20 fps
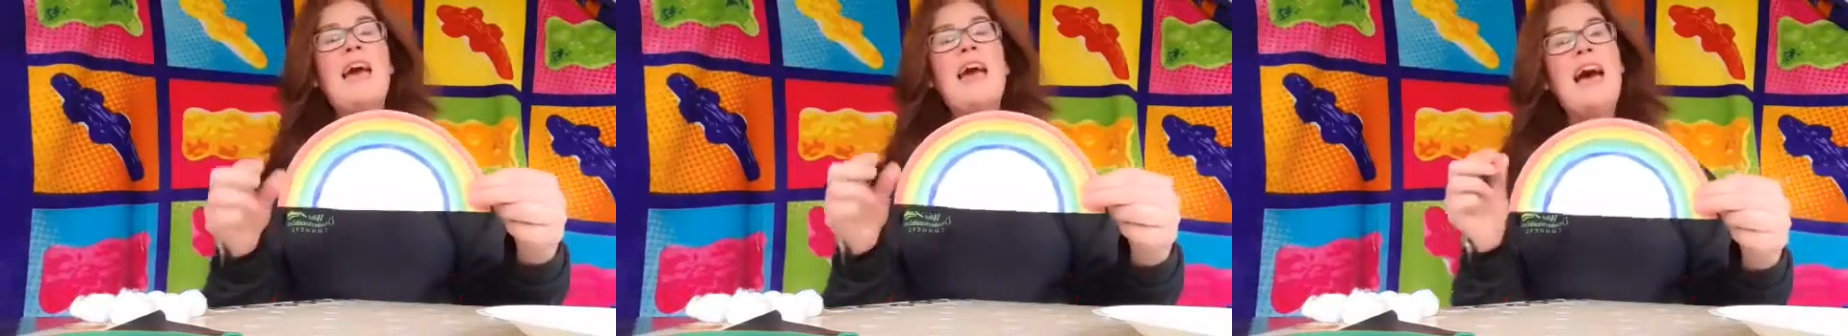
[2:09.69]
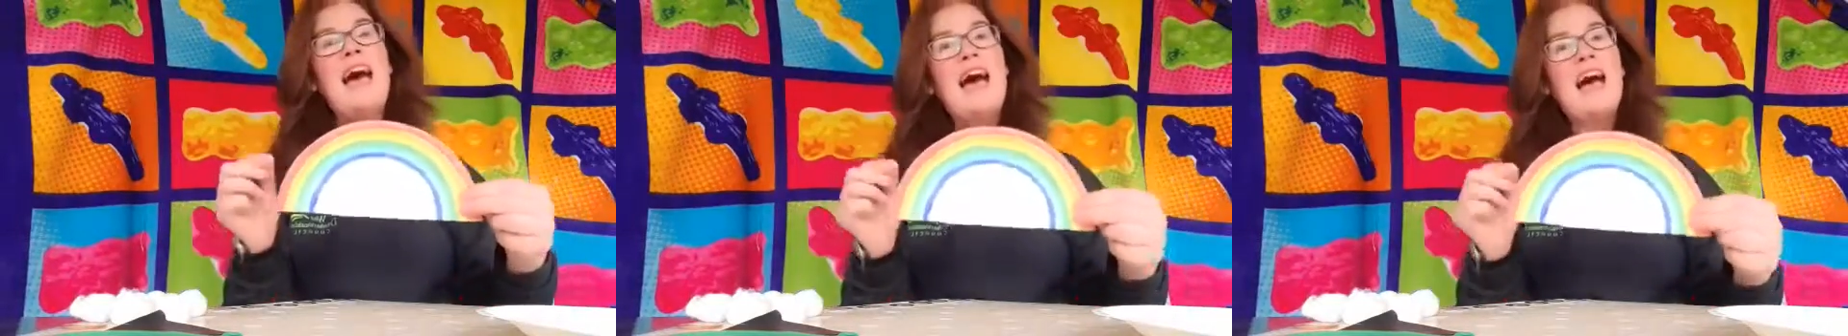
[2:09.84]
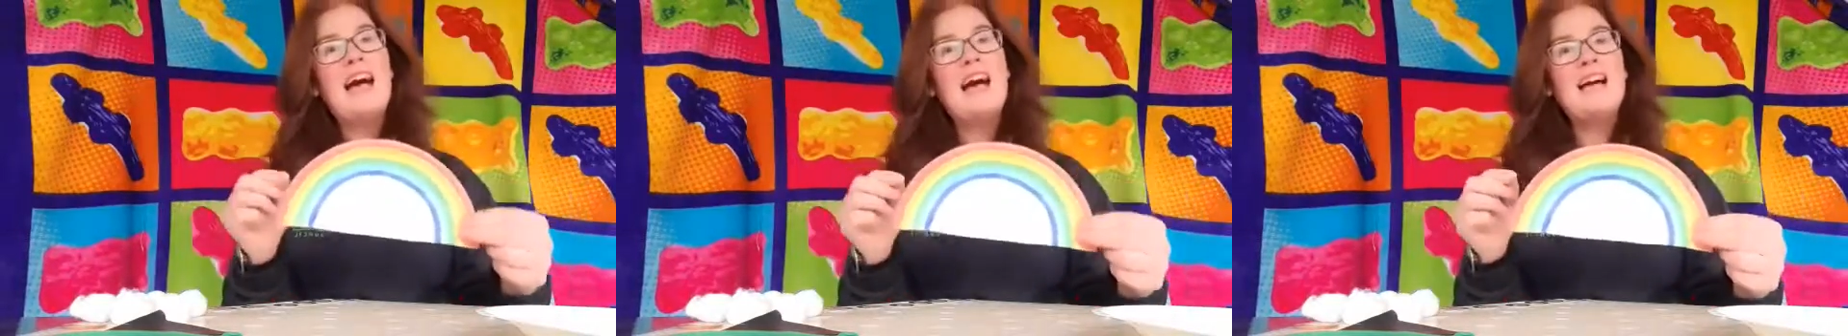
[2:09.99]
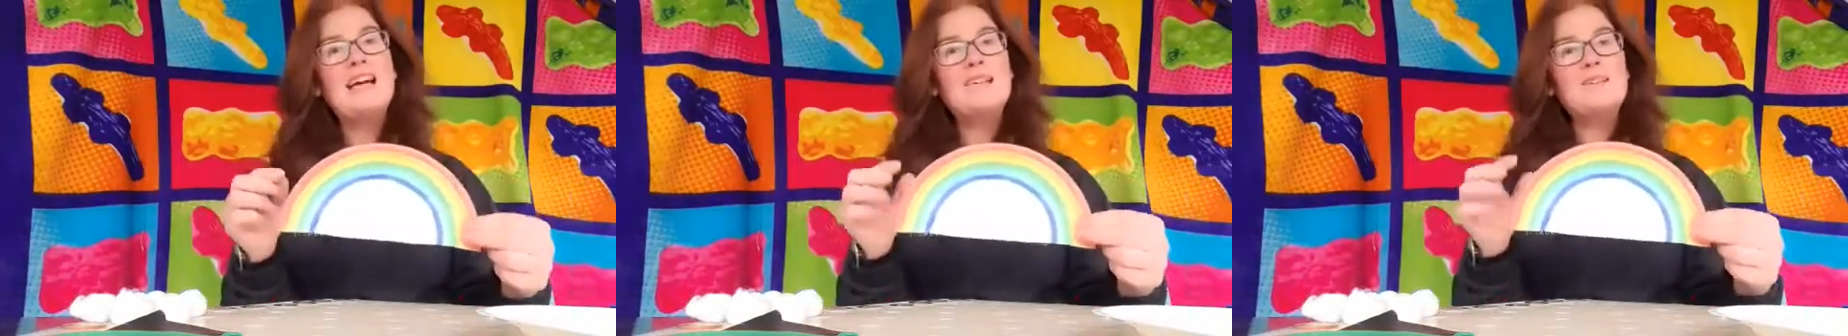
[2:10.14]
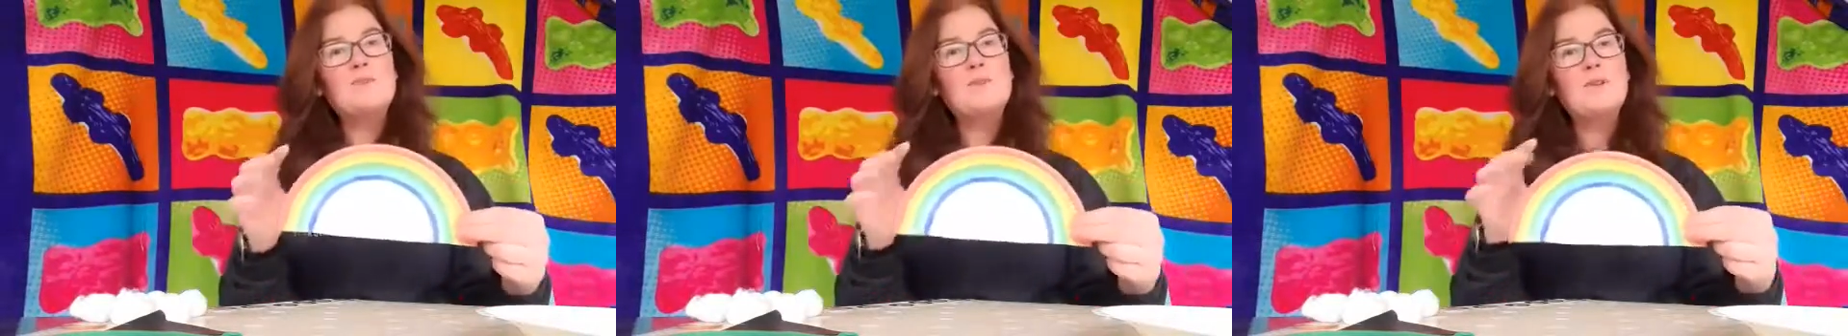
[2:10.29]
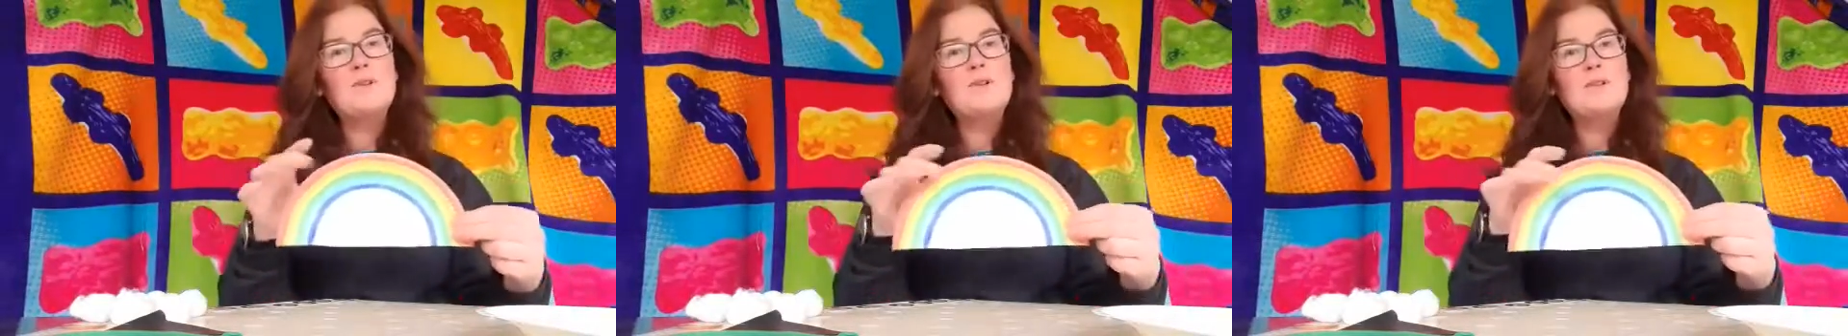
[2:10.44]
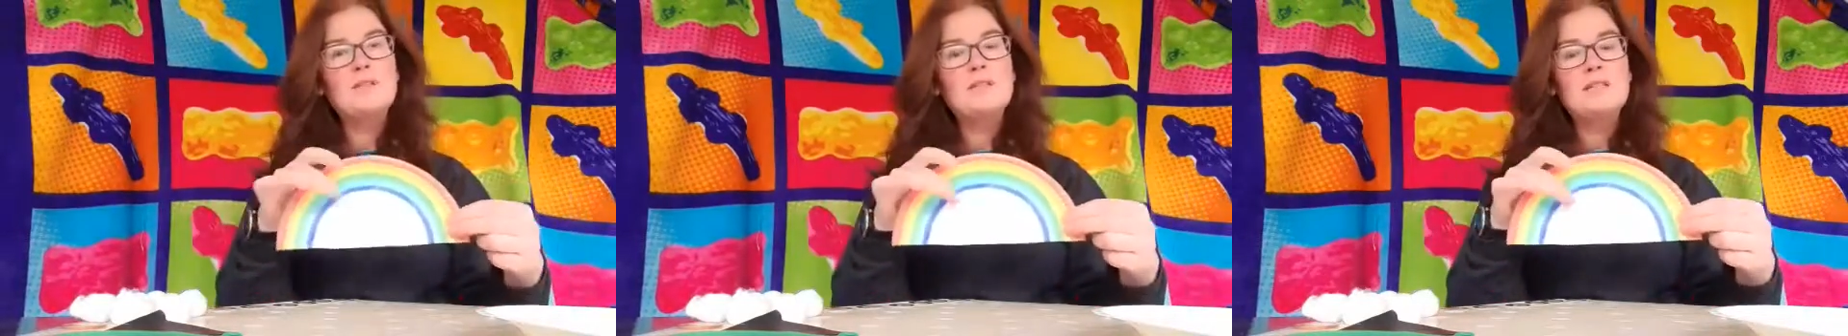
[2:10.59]
and we're
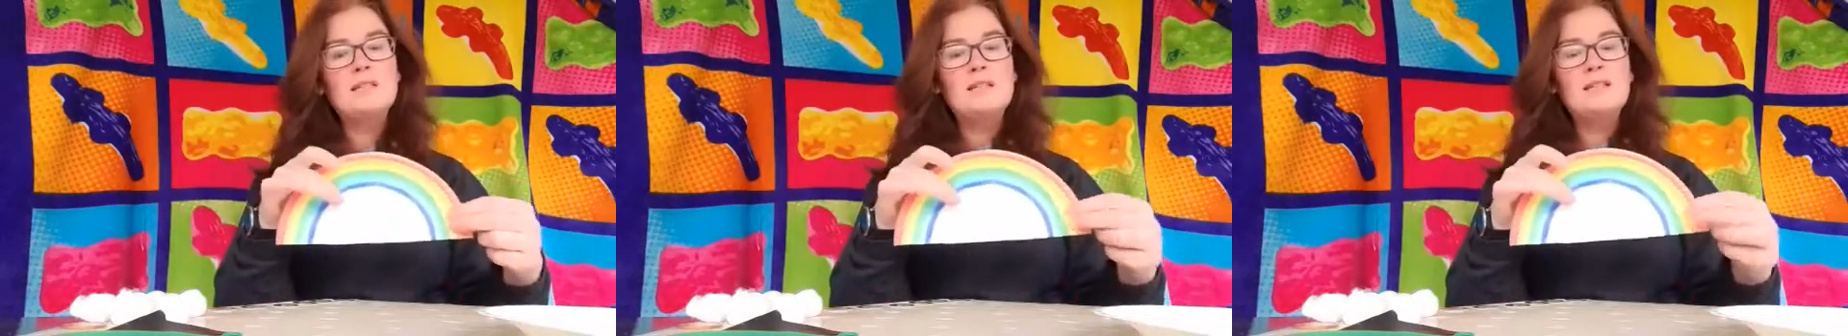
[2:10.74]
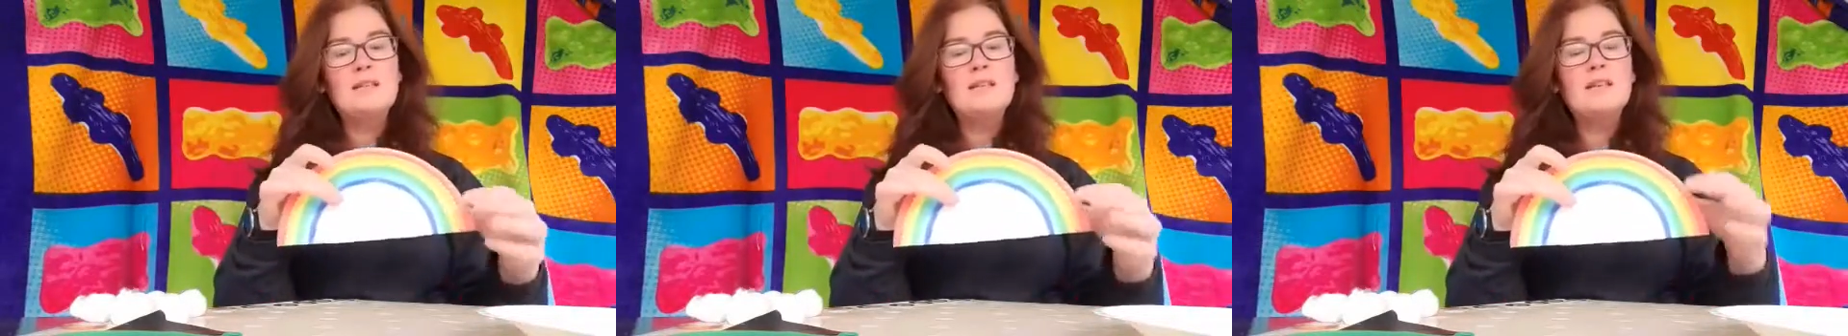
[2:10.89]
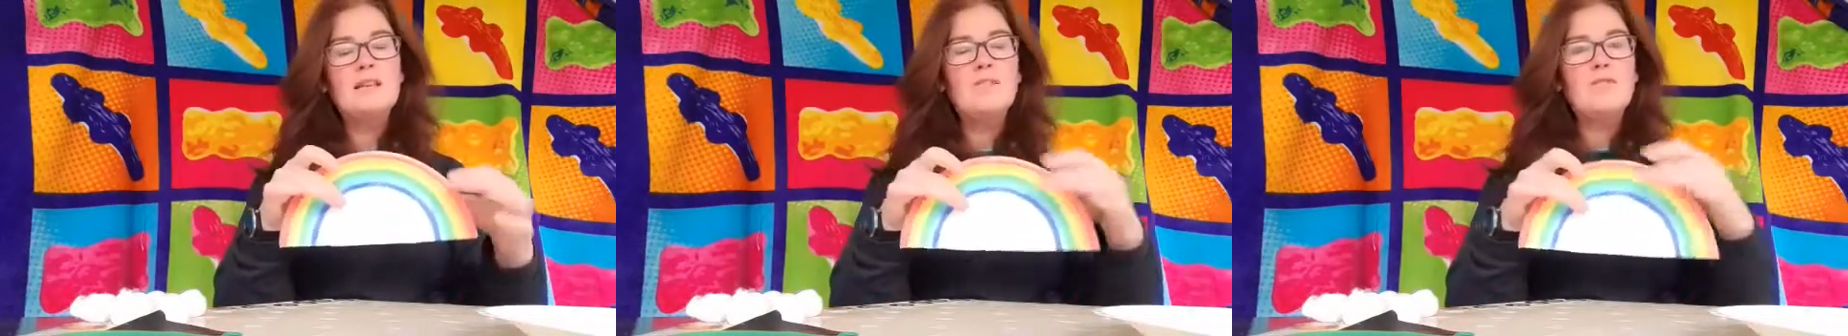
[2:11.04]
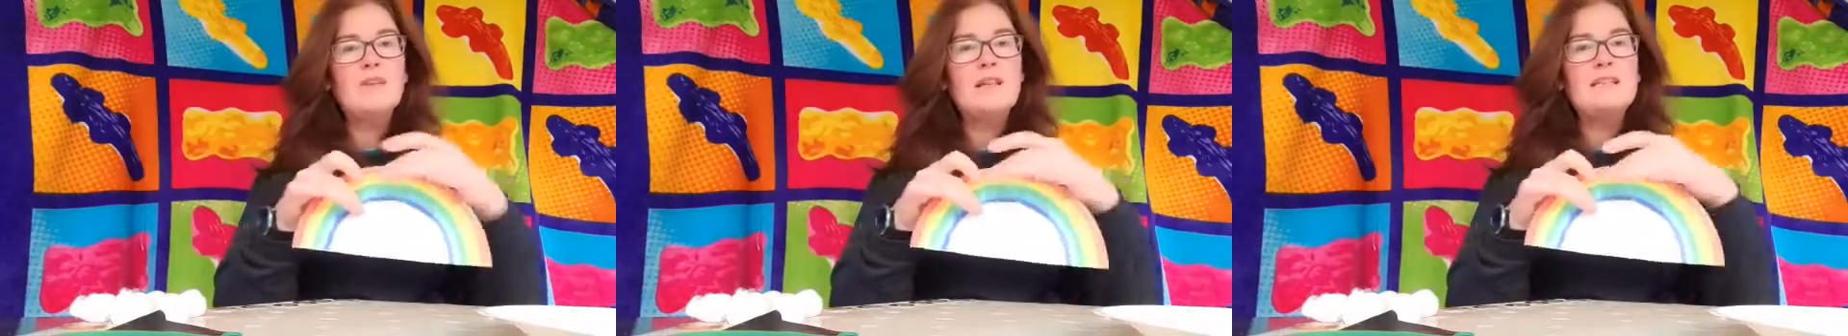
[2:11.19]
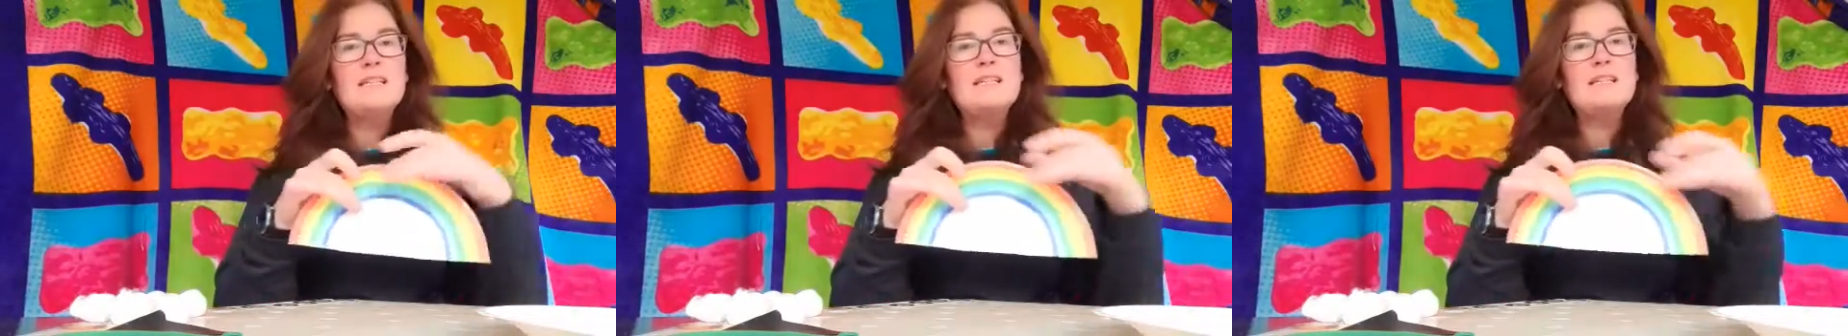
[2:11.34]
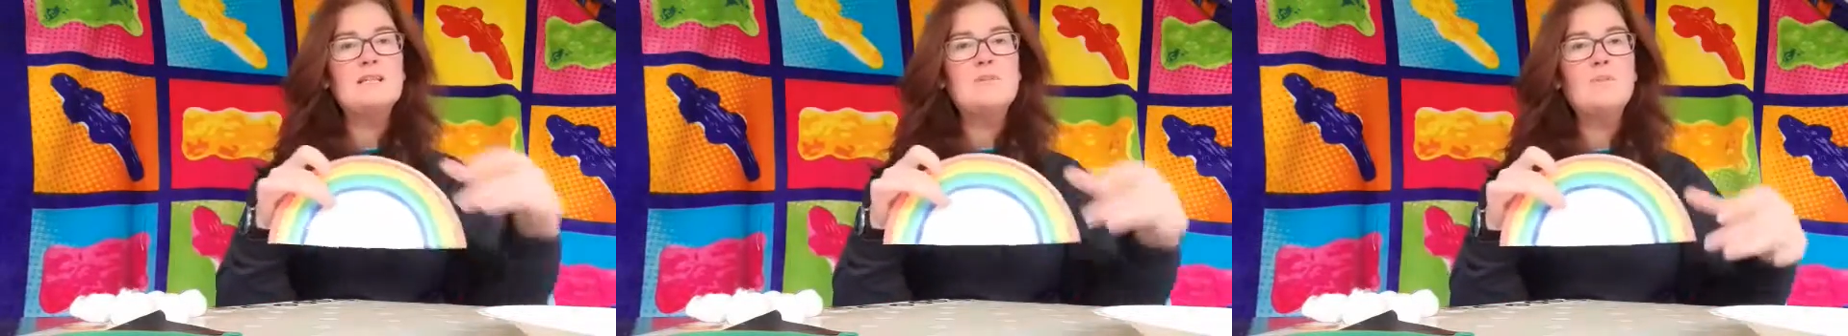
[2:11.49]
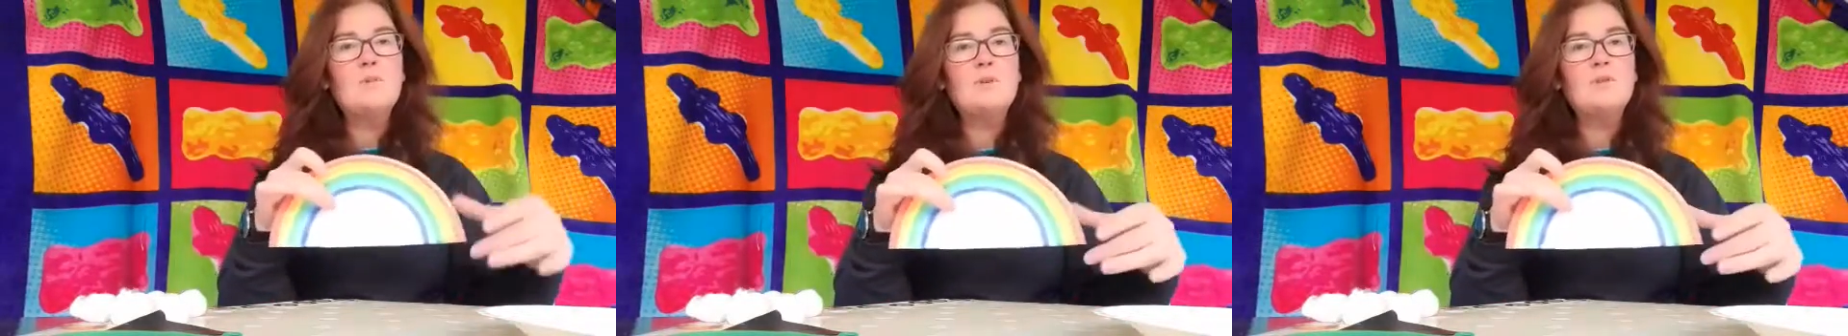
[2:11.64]
going to get ready
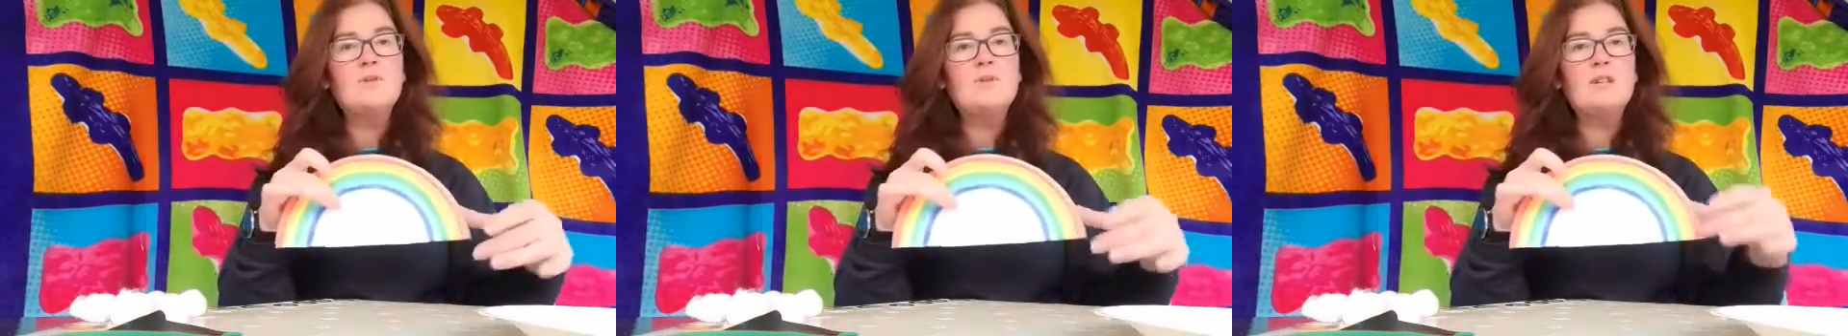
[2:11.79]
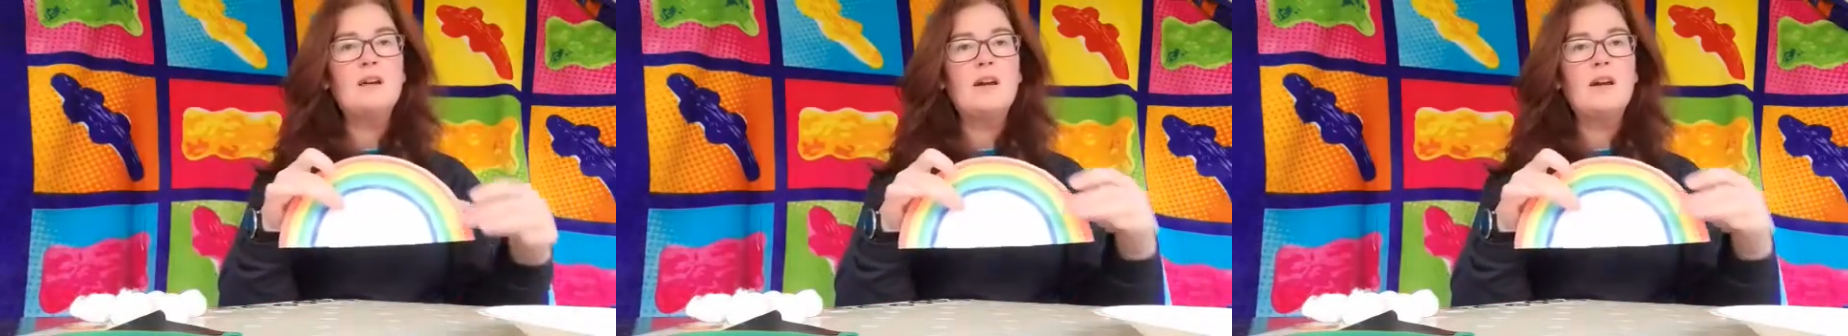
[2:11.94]
to put